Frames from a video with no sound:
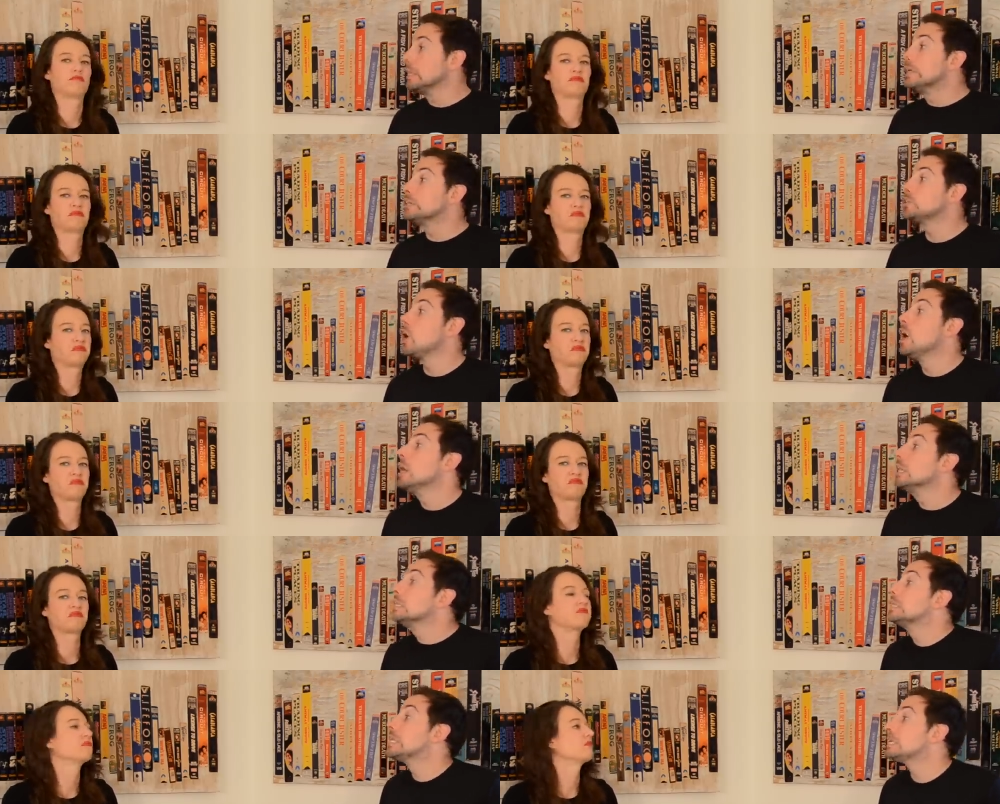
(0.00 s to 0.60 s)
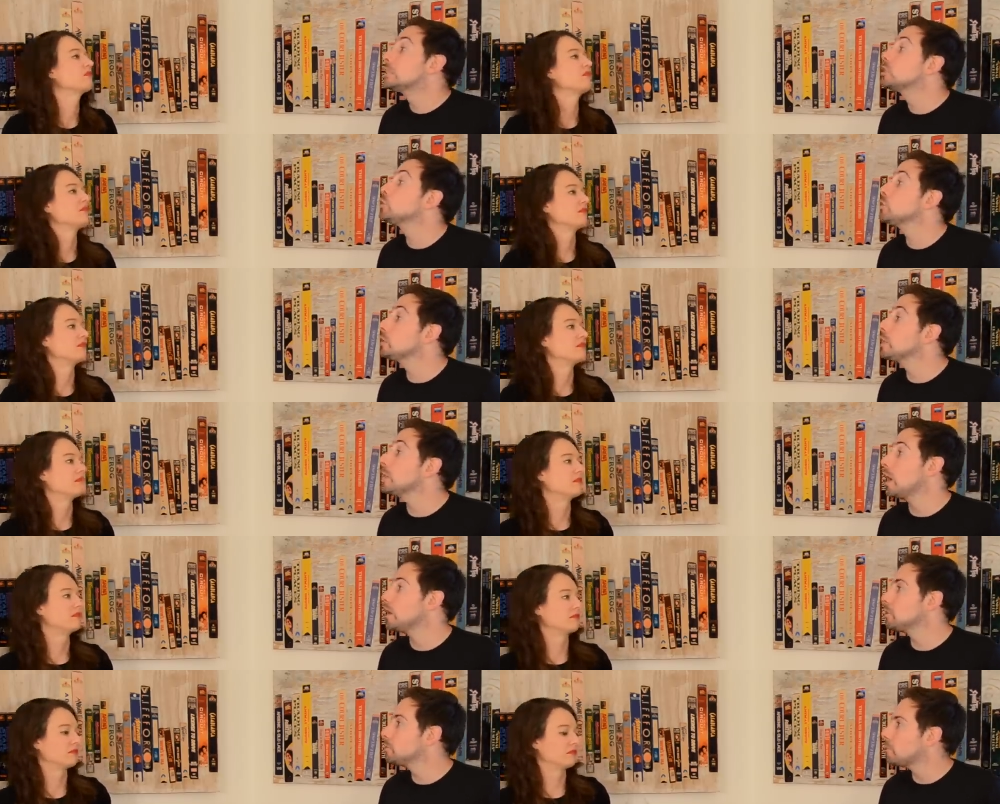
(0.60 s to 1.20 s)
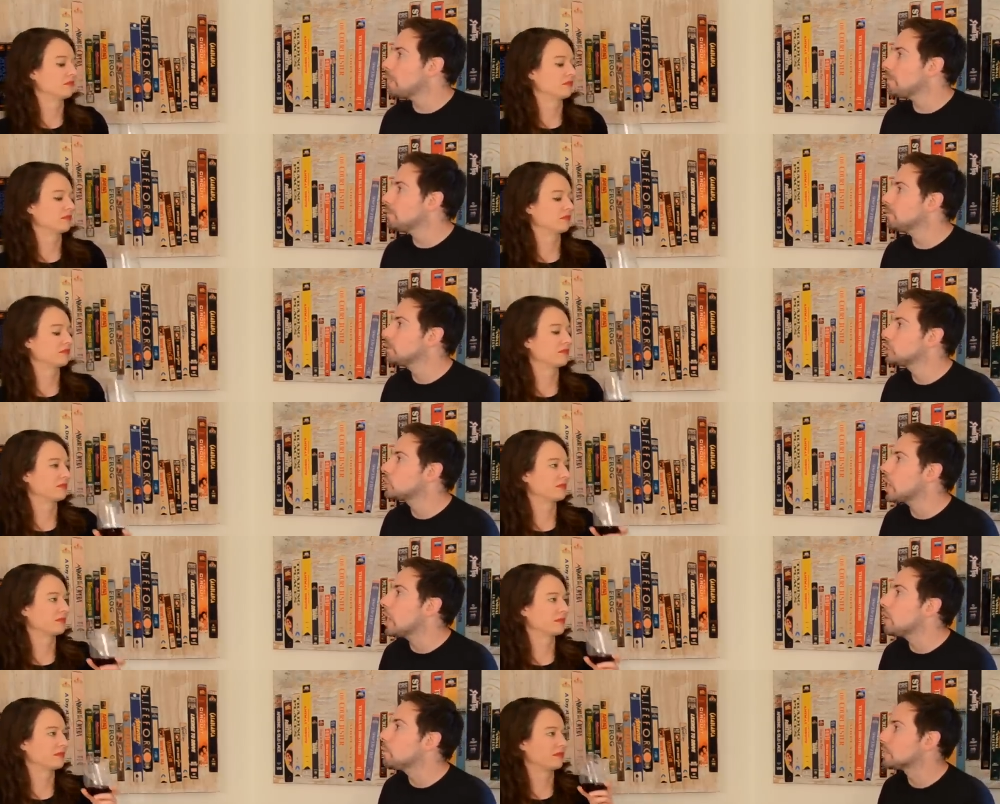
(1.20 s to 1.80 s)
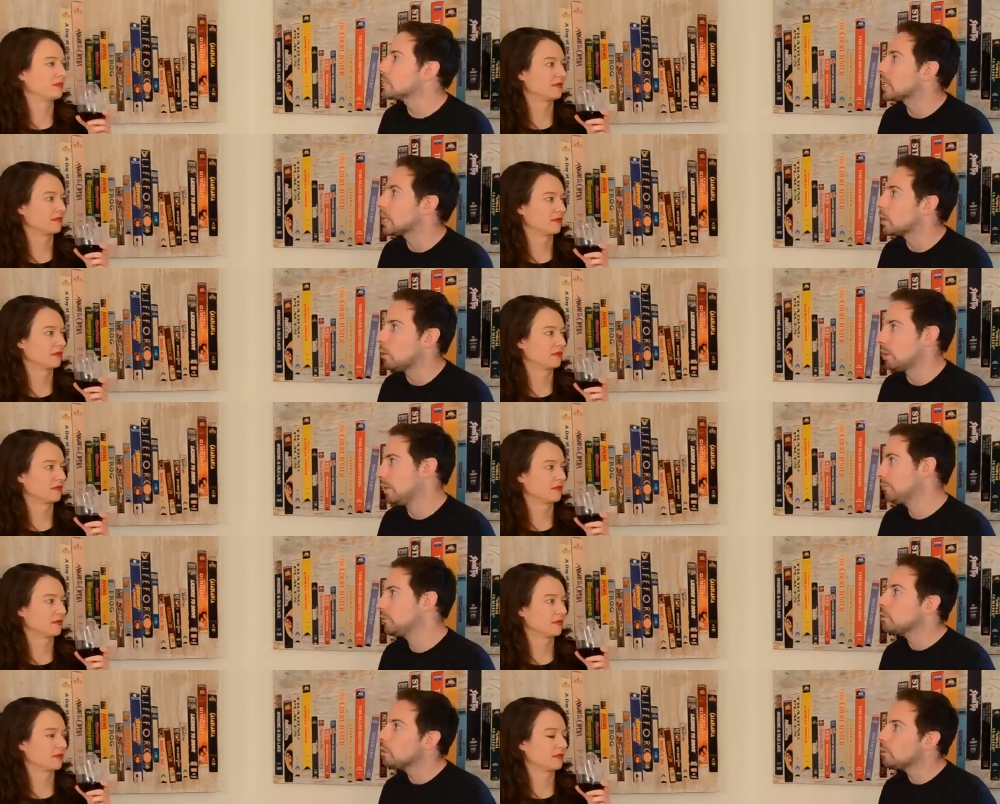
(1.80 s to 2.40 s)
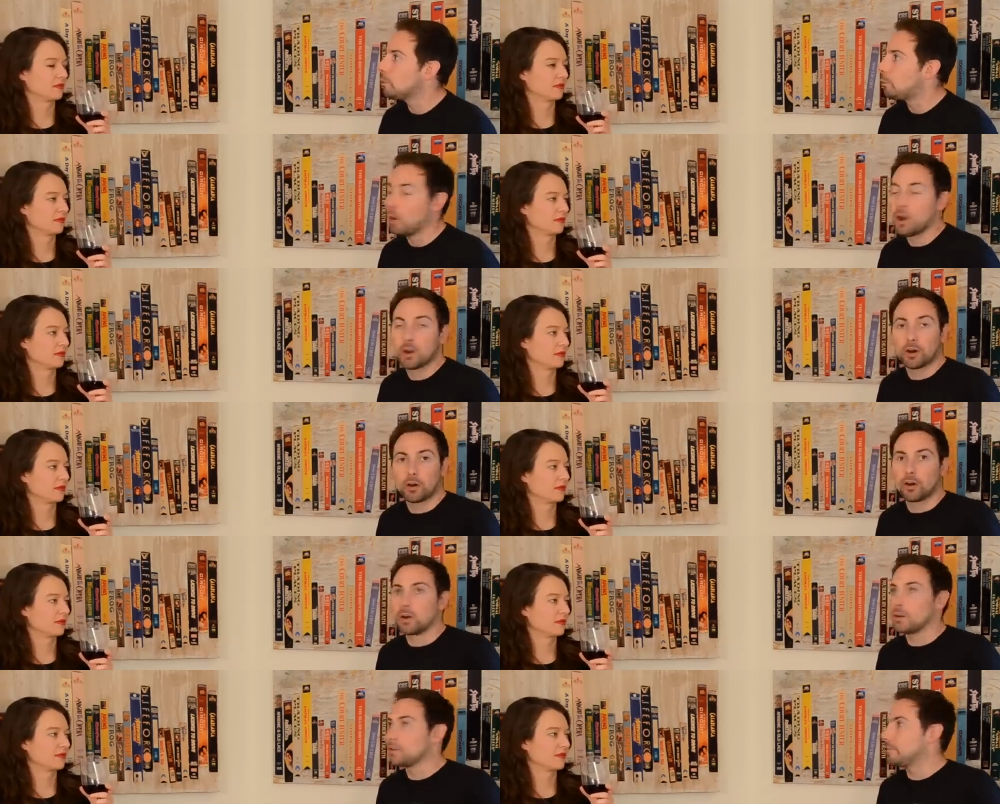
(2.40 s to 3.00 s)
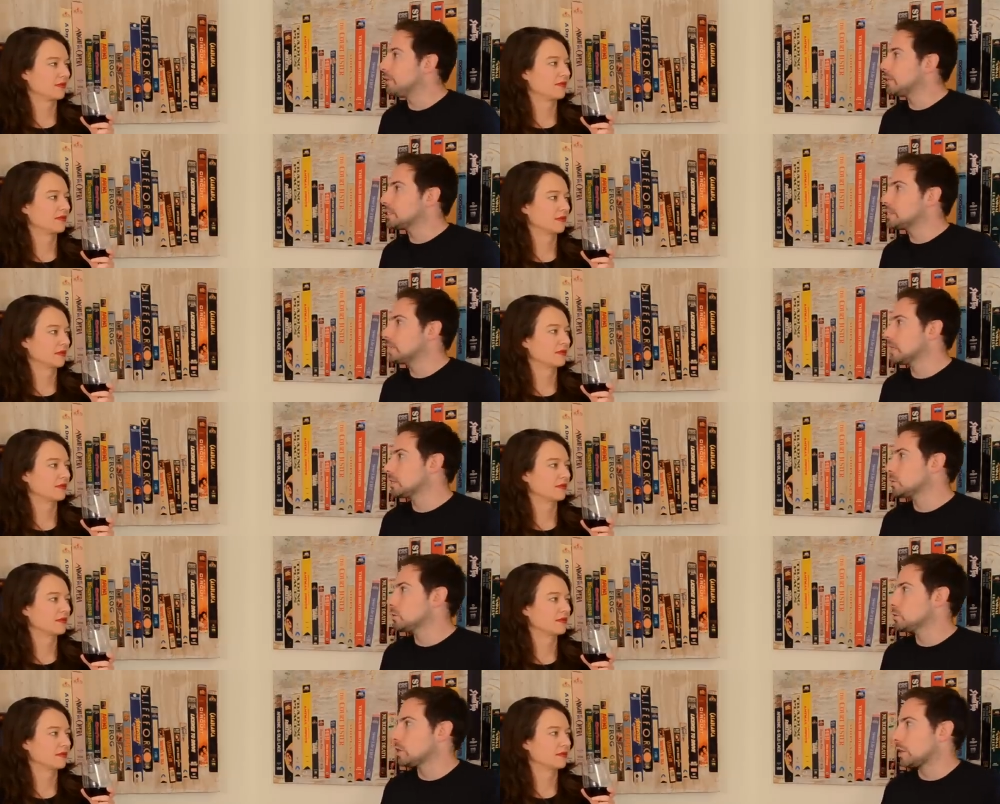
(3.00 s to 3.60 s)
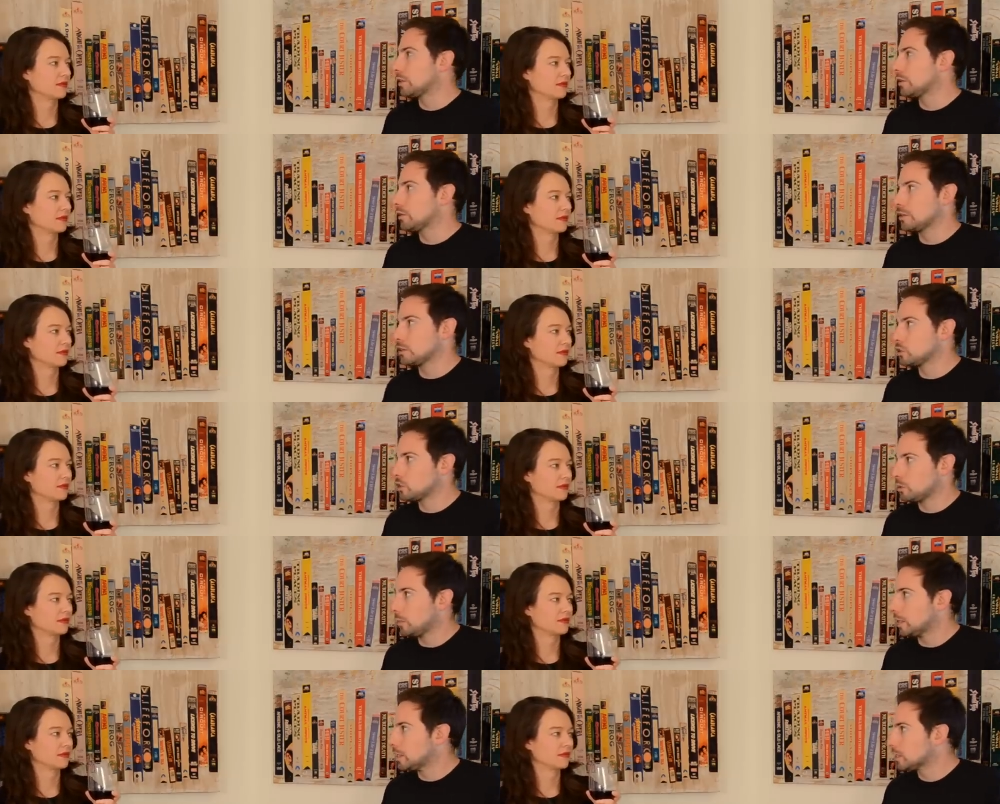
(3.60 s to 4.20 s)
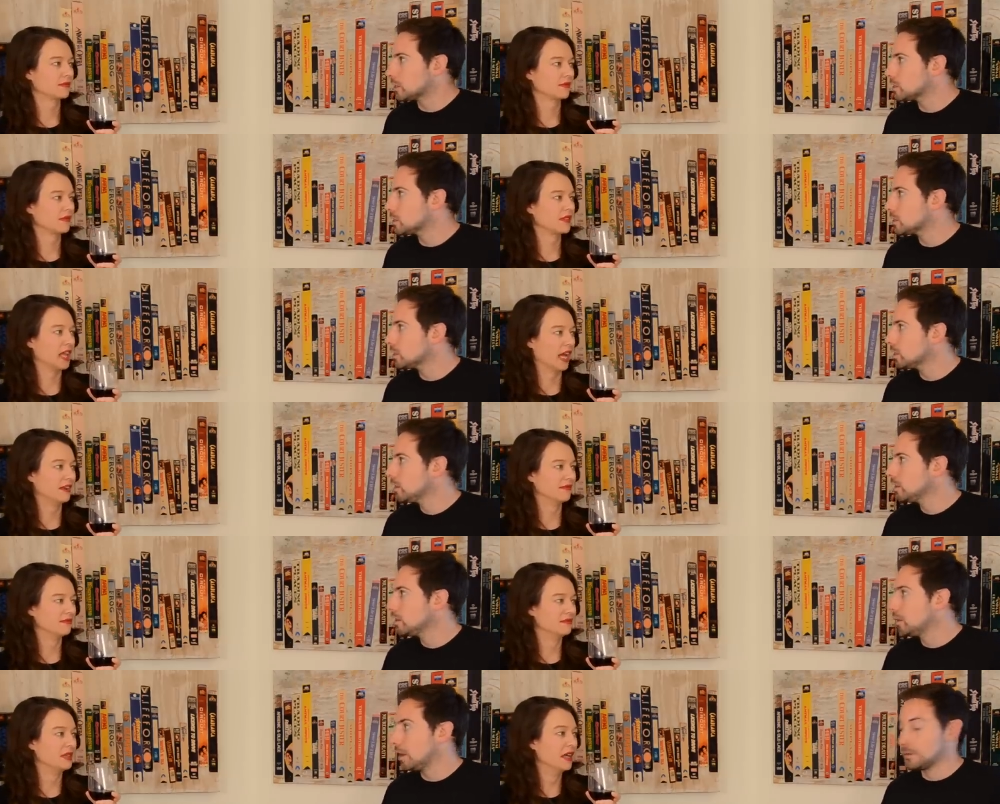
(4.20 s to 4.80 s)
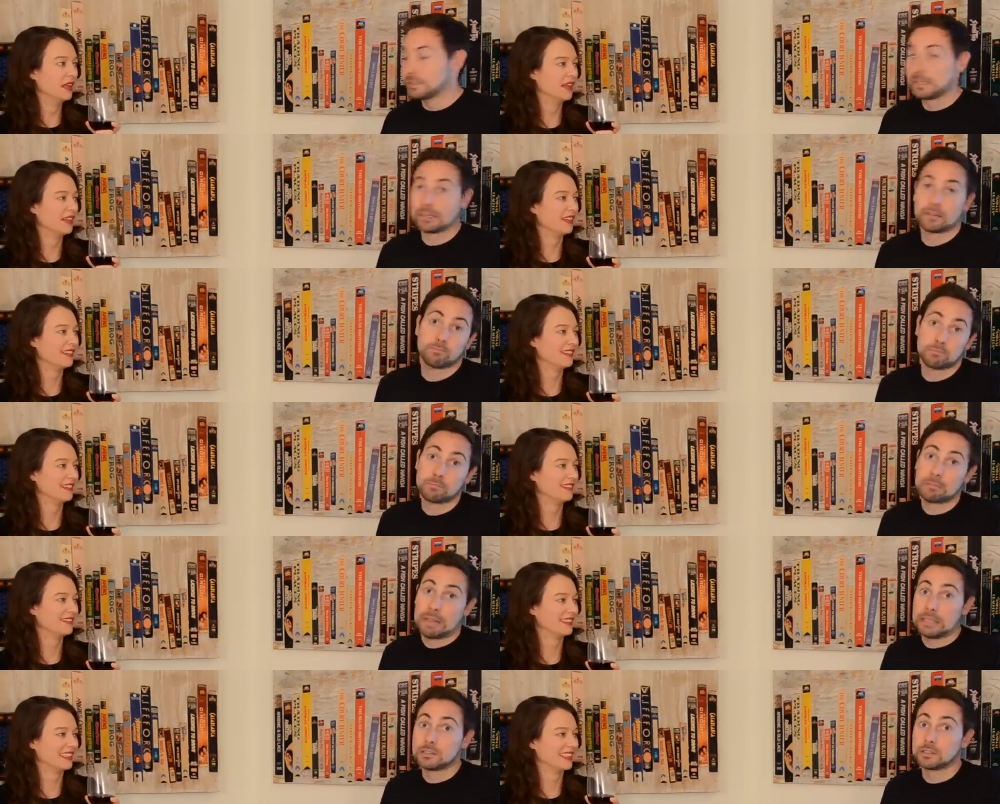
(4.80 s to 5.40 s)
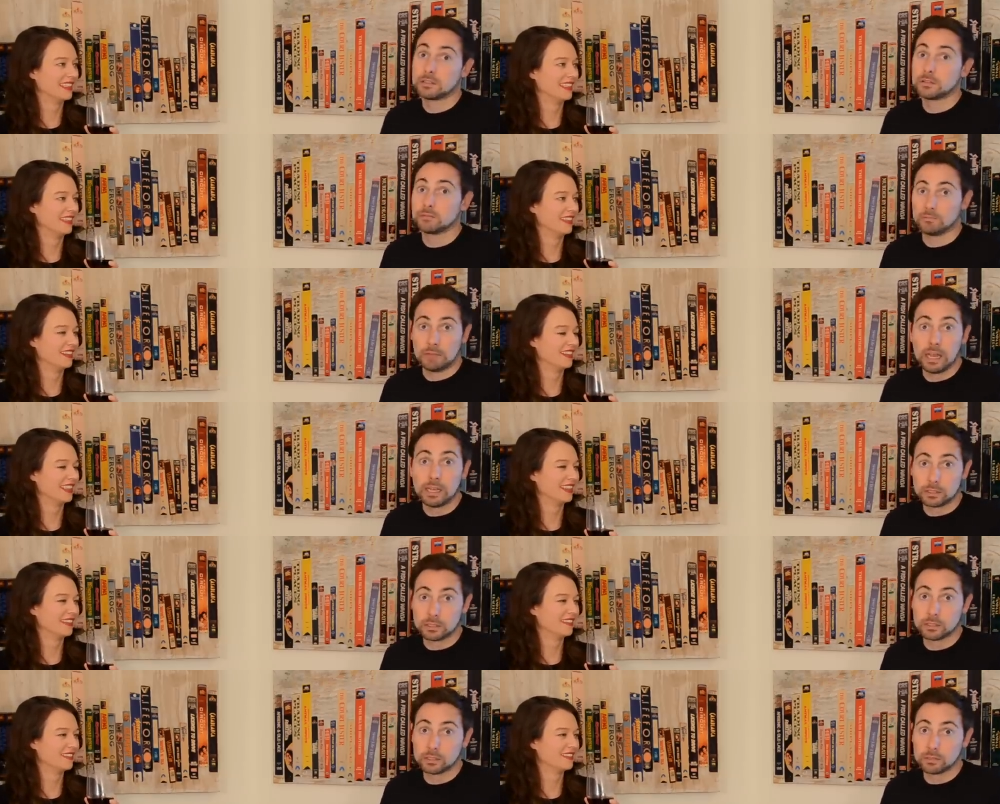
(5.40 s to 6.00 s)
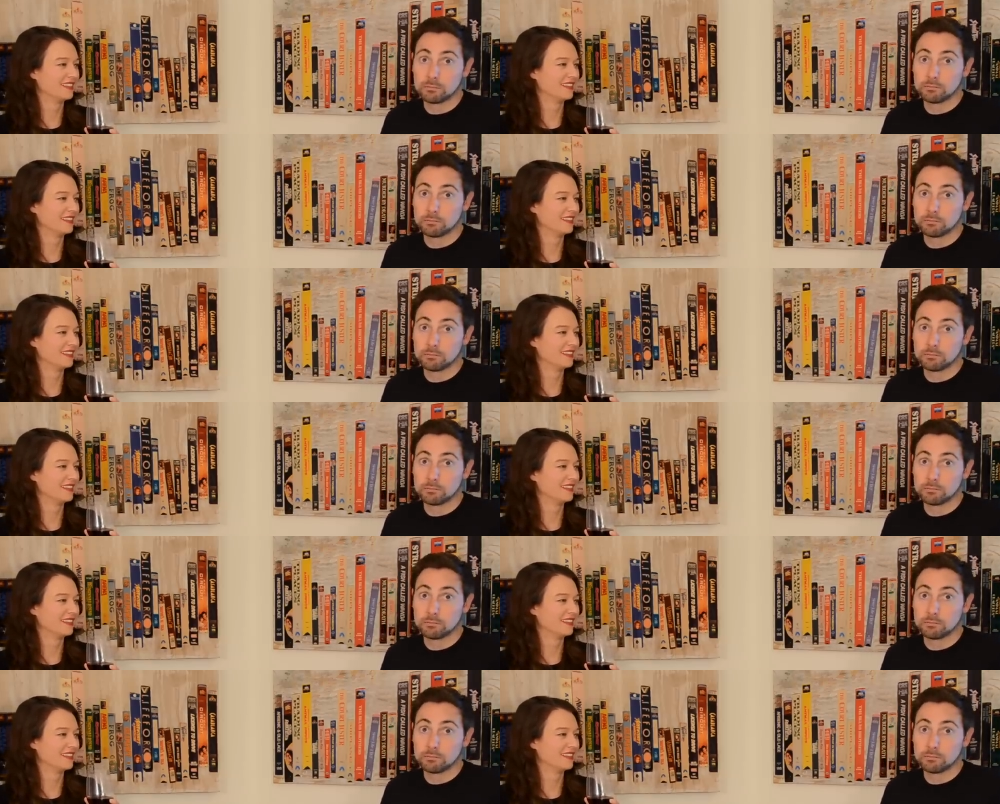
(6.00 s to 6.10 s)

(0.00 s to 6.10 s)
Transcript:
Speaker 1: Lit- literally 100. I mean, Michelle was like, well, if you could put her and the vixen next to each other, then she wins. Yeah. I was like, that's, yes.